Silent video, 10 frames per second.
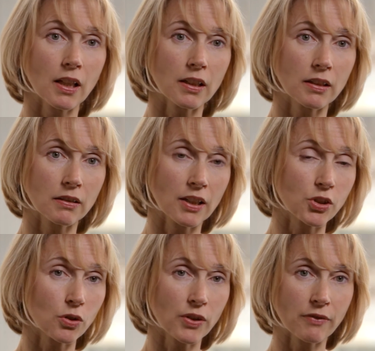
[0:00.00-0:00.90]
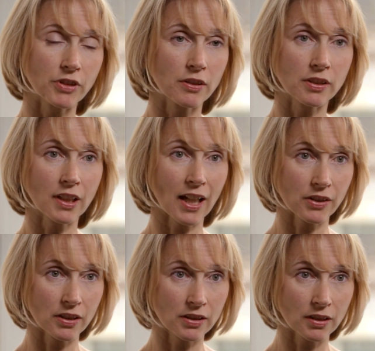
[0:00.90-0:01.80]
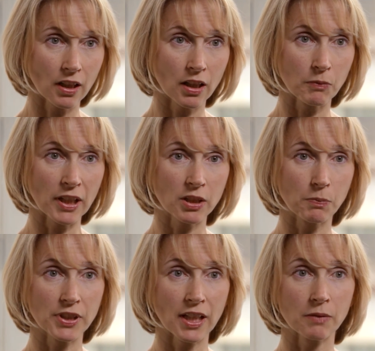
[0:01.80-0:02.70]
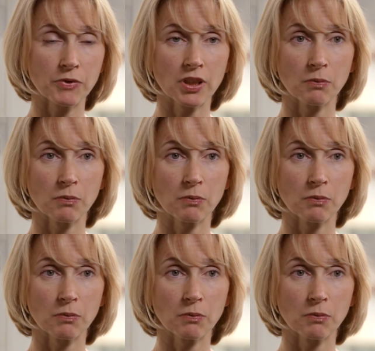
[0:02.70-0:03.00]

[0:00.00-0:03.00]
ensure their views are gathered and to present them to the